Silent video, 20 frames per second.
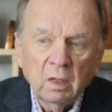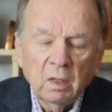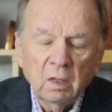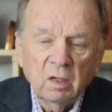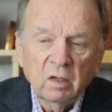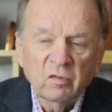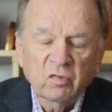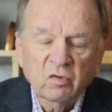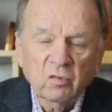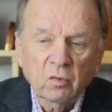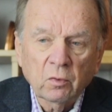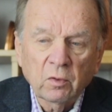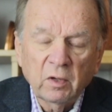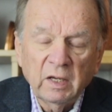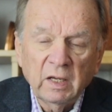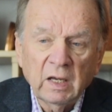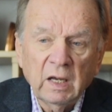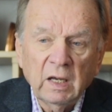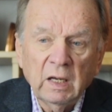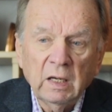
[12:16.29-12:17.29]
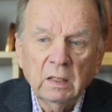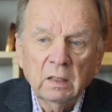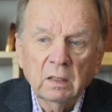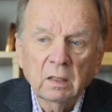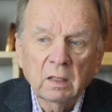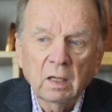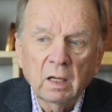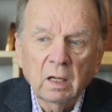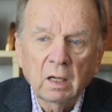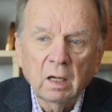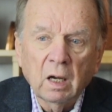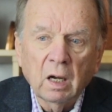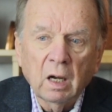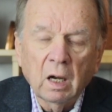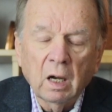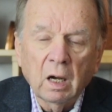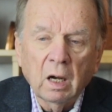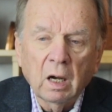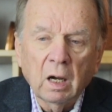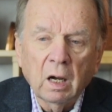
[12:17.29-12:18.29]
is create
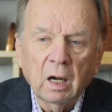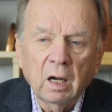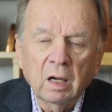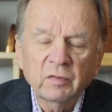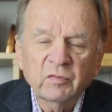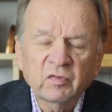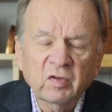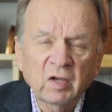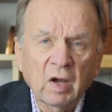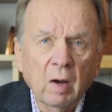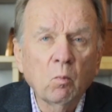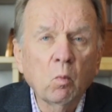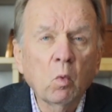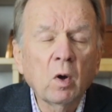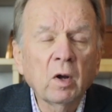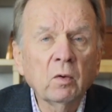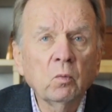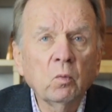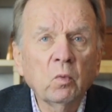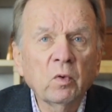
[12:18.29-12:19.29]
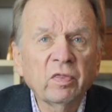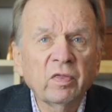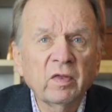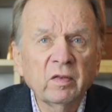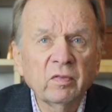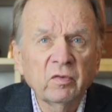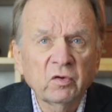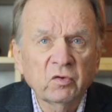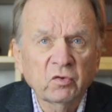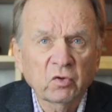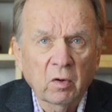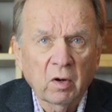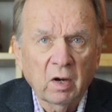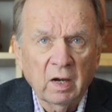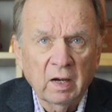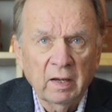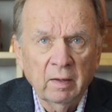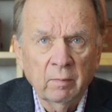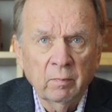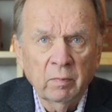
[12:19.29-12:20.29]
someone within the
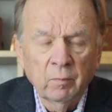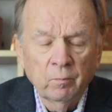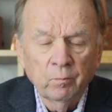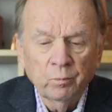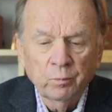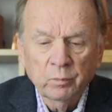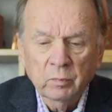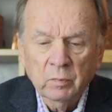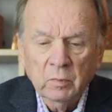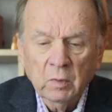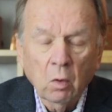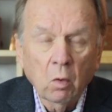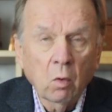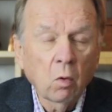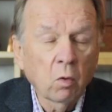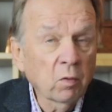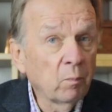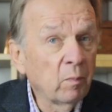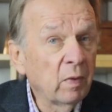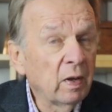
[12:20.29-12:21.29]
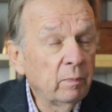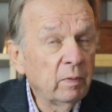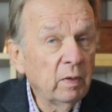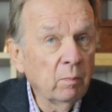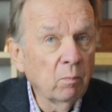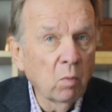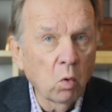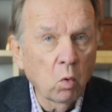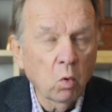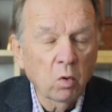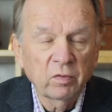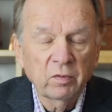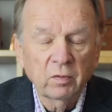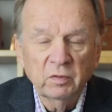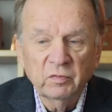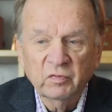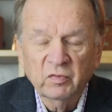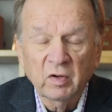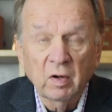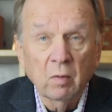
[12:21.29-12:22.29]
tribe, or maybe more
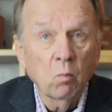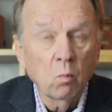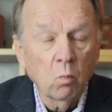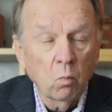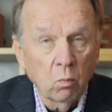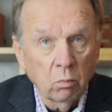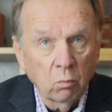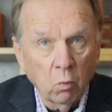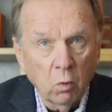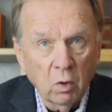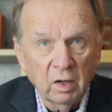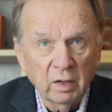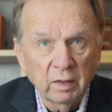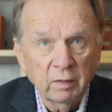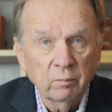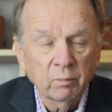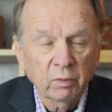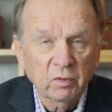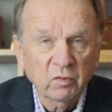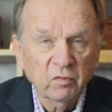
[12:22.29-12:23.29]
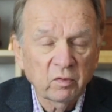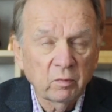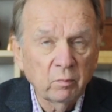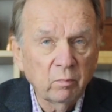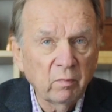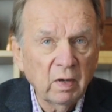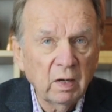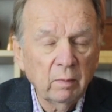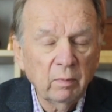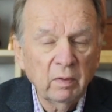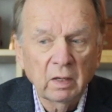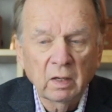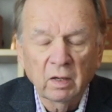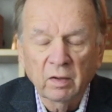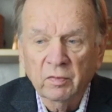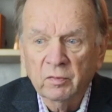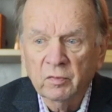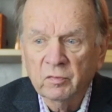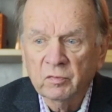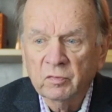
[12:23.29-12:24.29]
than some one person, maybe
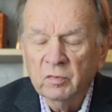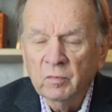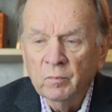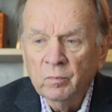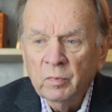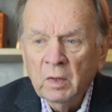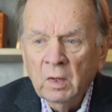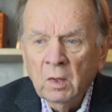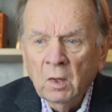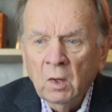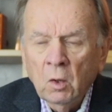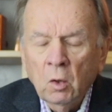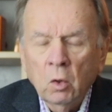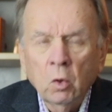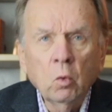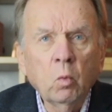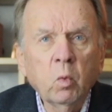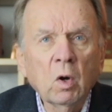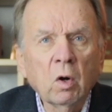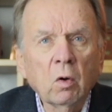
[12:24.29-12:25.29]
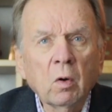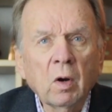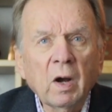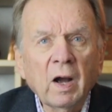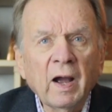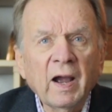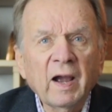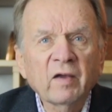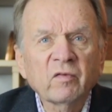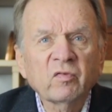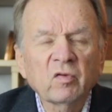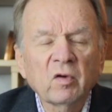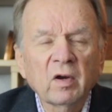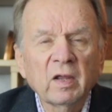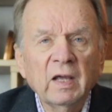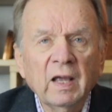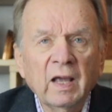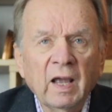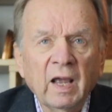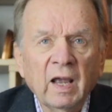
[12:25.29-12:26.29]
others, who will
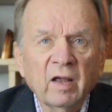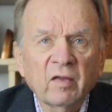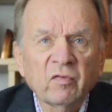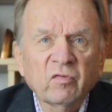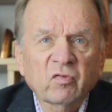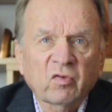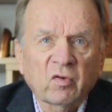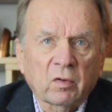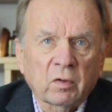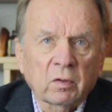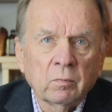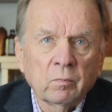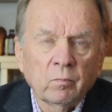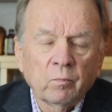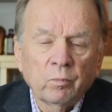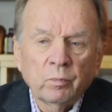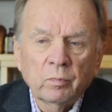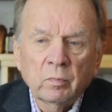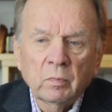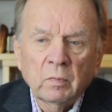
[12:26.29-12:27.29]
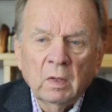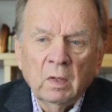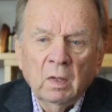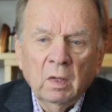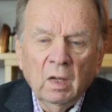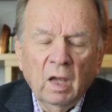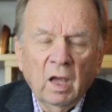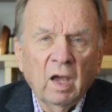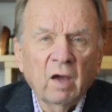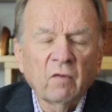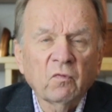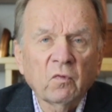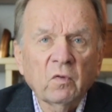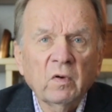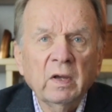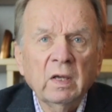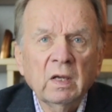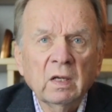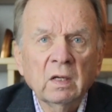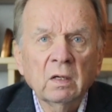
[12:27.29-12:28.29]
actually answer
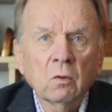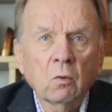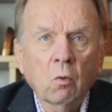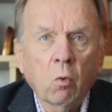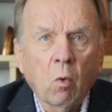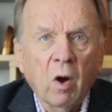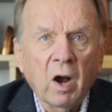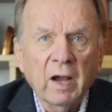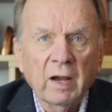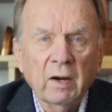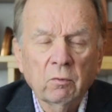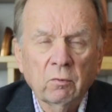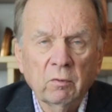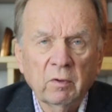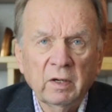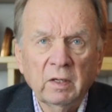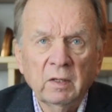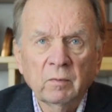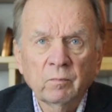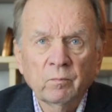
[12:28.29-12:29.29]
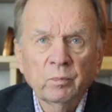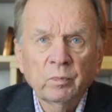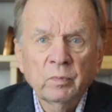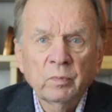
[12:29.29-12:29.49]
every inquiry